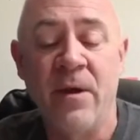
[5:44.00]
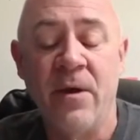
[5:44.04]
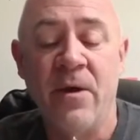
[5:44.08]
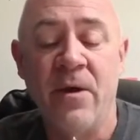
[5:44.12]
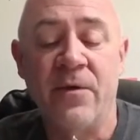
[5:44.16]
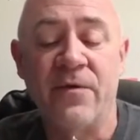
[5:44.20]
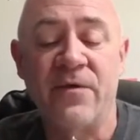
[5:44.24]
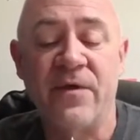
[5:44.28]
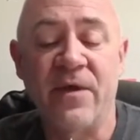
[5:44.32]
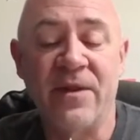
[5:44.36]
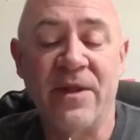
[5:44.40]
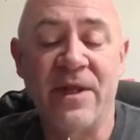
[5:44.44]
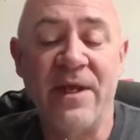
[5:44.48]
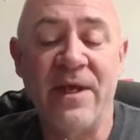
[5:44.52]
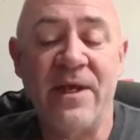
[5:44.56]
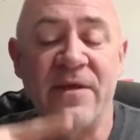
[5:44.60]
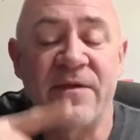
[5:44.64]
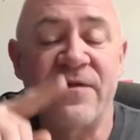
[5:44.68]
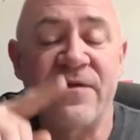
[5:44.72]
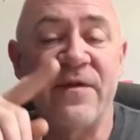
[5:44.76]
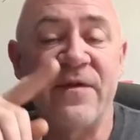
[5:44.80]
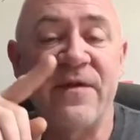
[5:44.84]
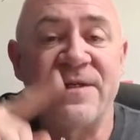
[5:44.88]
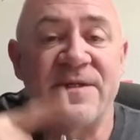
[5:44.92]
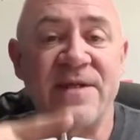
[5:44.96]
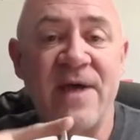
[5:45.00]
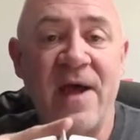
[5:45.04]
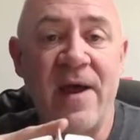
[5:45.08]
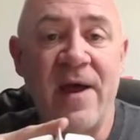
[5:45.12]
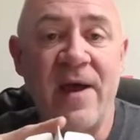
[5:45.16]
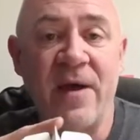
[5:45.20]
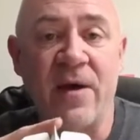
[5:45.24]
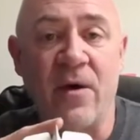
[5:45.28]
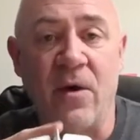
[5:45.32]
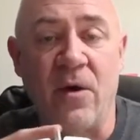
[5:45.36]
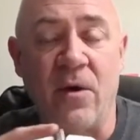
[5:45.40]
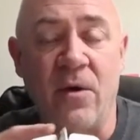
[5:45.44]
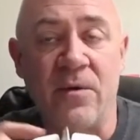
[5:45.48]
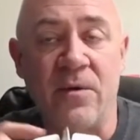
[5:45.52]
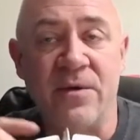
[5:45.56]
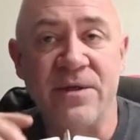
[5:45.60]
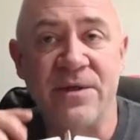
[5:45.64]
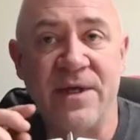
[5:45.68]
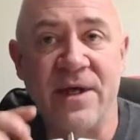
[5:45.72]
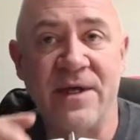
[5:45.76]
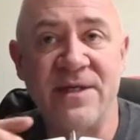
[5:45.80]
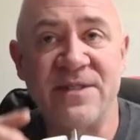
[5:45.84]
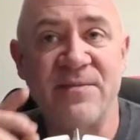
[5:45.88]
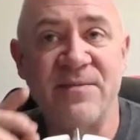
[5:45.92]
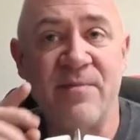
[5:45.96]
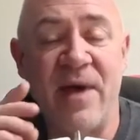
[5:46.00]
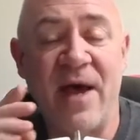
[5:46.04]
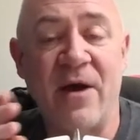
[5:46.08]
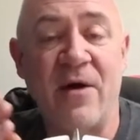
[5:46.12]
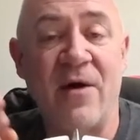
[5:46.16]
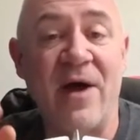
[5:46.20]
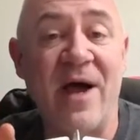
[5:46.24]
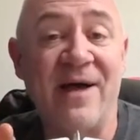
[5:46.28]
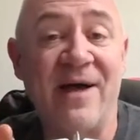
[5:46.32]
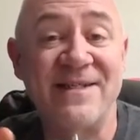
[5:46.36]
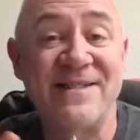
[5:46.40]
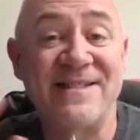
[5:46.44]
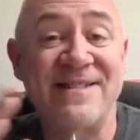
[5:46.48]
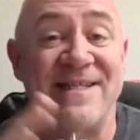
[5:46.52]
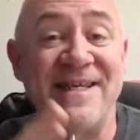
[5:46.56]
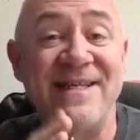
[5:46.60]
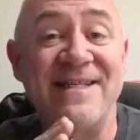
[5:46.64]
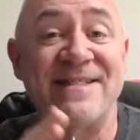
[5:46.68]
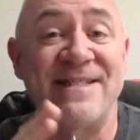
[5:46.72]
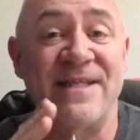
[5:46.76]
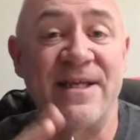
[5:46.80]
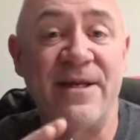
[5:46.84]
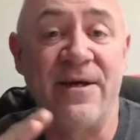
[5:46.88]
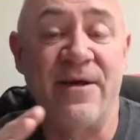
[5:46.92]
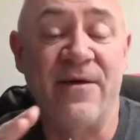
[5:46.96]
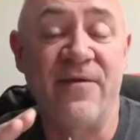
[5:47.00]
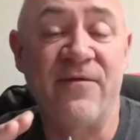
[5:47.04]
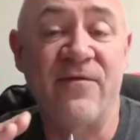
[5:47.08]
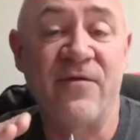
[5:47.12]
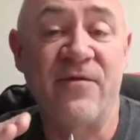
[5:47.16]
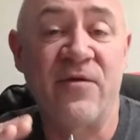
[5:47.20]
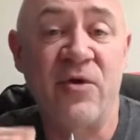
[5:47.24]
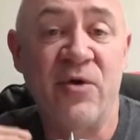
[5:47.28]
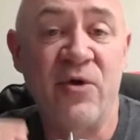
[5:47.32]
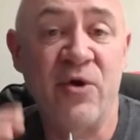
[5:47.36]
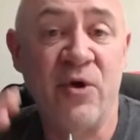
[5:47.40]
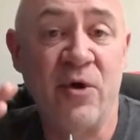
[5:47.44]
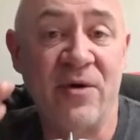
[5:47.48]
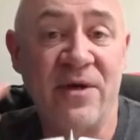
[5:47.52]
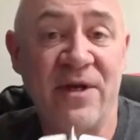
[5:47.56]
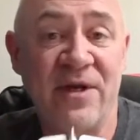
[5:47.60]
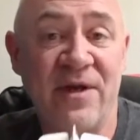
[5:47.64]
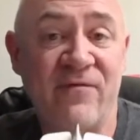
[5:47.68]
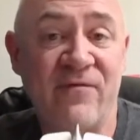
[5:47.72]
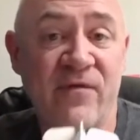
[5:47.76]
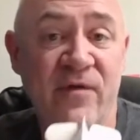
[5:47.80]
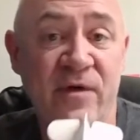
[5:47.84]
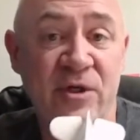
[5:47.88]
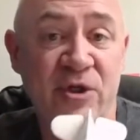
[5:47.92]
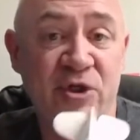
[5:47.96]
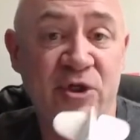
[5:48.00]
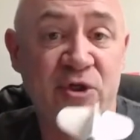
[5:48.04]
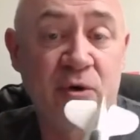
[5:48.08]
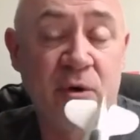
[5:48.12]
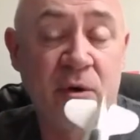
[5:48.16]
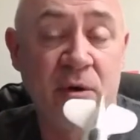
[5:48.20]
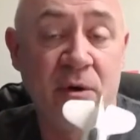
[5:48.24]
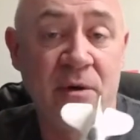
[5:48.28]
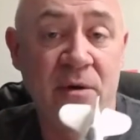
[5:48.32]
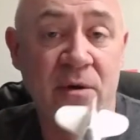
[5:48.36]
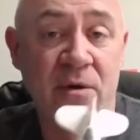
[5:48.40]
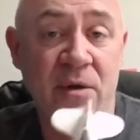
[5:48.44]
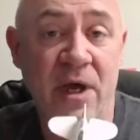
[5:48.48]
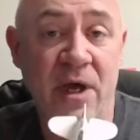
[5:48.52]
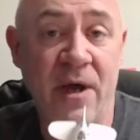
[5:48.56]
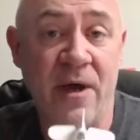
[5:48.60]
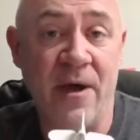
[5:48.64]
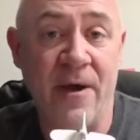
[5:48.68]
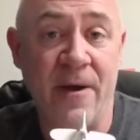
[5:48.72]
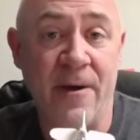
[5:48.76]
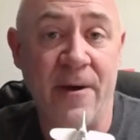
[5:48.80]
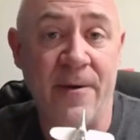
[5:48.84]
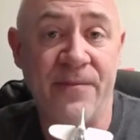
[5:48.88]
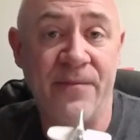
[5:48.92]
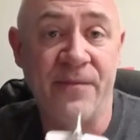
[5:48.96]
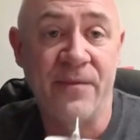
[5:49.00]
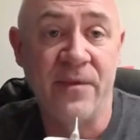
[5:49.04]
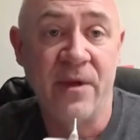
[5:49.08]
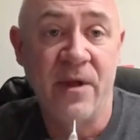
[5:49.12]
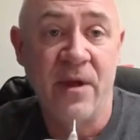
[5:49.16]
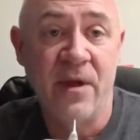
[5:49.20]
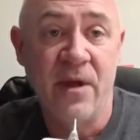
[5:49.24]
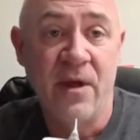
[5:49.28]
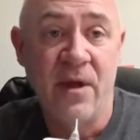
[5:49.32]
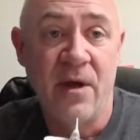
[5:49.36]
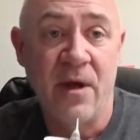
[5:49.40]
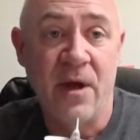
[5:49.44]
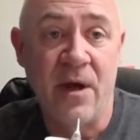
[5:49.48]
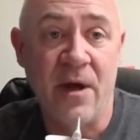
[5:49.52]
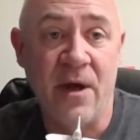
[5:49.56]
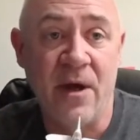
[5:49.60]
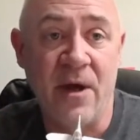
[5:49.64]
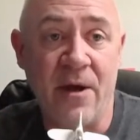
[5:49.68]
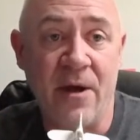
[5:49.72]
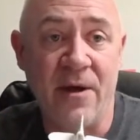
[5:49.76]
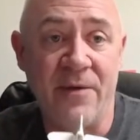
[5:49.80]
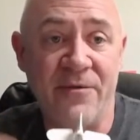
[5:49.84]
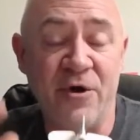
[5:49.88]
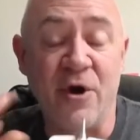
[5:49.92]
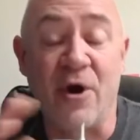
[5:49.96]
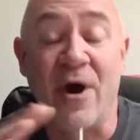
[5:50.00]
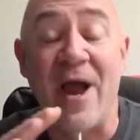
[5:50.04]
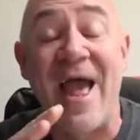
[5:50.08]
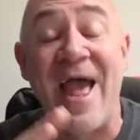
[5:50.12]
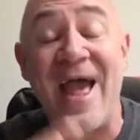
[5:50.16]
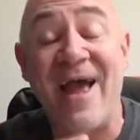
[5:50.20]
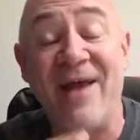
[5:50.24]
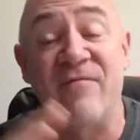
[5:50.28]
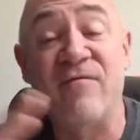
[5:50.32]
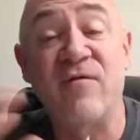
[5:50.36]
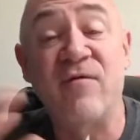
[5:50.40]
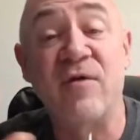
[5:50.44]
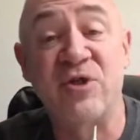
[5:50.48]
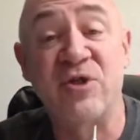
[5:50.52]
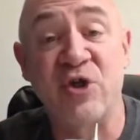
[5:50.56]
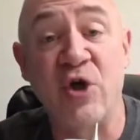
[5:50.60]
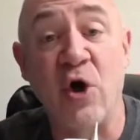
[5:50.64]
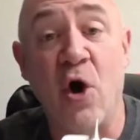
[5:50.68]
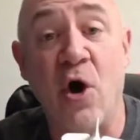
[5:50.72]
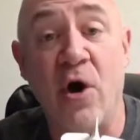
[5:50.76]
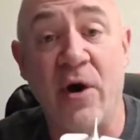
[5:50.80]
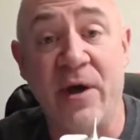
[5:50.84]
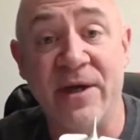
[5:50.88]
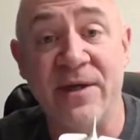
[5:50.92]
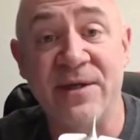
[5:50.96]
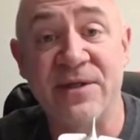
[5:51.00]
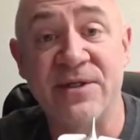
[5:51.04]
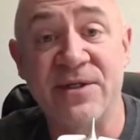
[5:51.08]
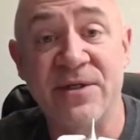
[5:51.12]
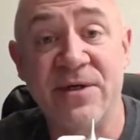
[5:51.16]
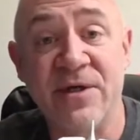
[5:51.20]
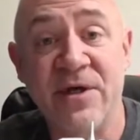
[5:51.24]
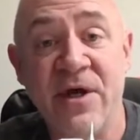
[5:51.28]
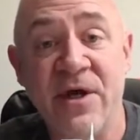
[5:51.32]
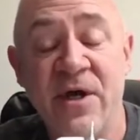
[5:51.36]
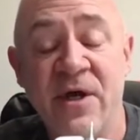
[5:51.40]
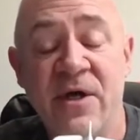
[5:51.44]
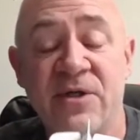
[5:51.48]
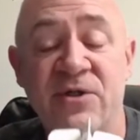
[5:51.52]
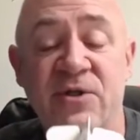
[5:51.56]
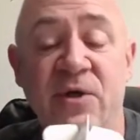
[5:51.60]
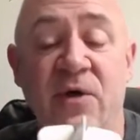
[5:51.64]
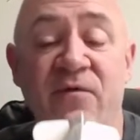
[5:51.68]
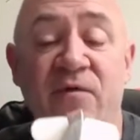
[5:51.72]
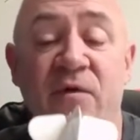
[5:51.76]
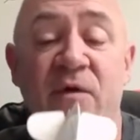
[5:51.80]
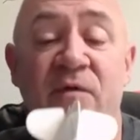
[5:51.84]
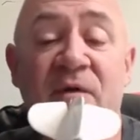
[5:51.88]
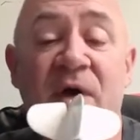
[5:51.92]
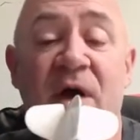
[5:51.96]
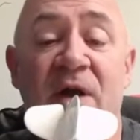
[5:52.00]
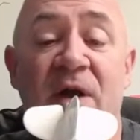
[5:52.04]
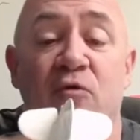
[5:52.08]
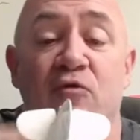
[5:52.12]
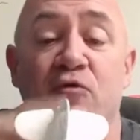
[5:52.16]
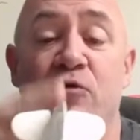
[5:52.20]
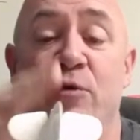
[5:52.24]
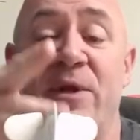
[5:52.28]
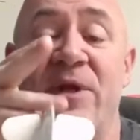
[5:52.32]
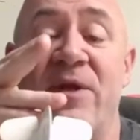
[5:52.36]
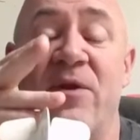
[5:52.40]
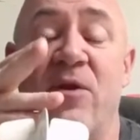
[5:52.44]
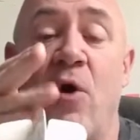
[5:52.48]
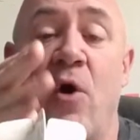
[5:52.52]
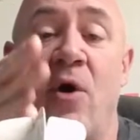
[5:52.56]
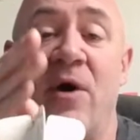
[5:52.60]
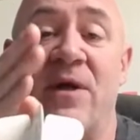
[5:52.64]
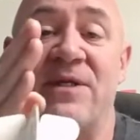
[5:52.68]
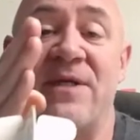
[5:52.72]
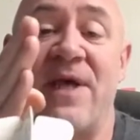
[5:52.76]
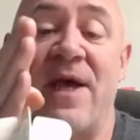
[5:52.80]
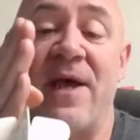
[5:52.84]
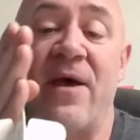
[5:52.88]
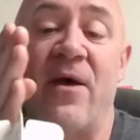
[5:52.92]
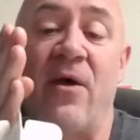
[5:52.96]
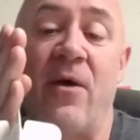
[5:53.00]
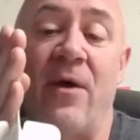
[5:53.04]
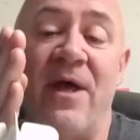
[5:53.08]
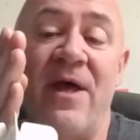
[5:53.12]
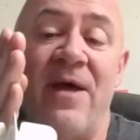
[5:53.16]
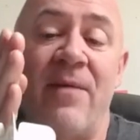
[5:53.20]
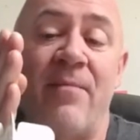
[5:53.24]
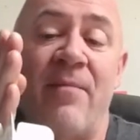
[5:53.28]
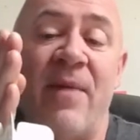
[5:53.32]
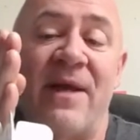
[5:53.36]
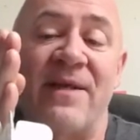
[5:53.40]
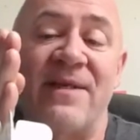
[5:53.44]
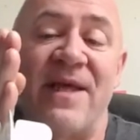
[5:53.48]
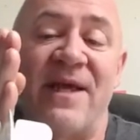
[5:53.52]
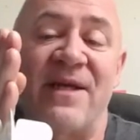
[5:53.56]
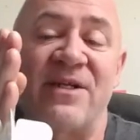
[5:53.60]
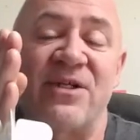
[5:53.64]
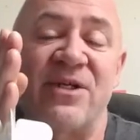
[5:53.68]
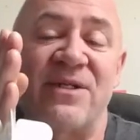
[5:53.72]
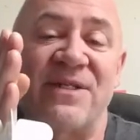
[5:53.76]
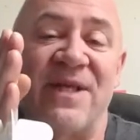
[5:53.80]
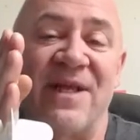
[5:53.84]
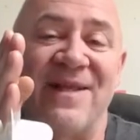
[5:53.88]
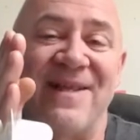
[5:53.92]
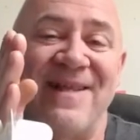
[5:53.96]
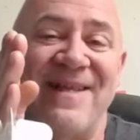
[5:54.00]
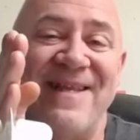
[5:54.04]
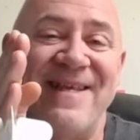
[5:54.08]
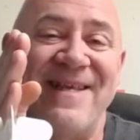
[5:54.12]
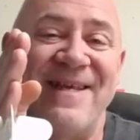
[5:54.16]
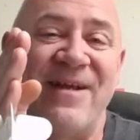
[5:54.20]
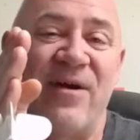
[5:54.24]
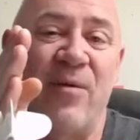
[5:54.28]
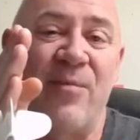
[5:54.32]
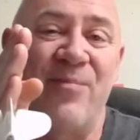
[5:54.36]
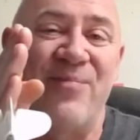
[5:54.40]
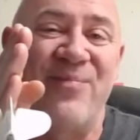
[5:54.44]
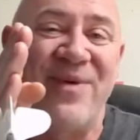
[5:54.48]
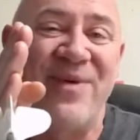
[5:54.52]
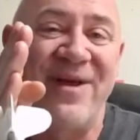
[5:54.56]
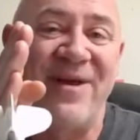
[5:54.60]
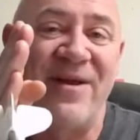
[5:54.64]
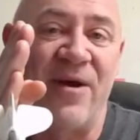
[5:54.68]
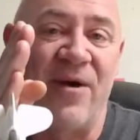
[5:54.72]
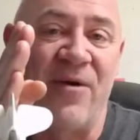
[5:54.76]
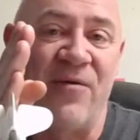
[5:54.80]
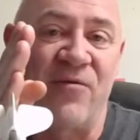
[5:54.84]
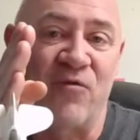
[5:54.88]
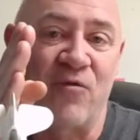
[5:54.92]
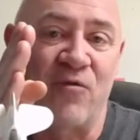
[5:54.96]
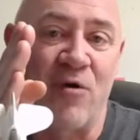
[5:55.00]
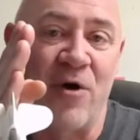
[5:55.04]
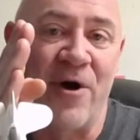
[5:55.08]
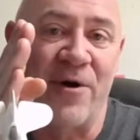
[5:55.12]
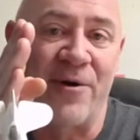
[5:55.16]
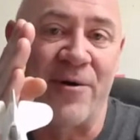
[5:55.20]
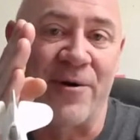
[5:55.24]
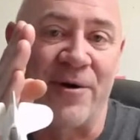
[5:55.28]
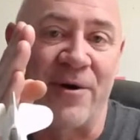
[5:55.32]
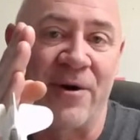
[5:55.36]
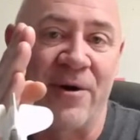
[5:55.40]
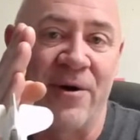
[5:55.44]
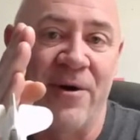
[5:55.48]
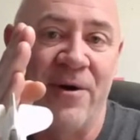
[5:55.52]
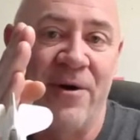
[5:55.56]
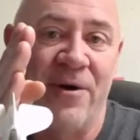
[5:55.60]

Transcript: The length of the tail does matter how sensitive your differential, um, uh, your adverse yaw is. So if you've got a really long tail, it might take just a little bit of rudder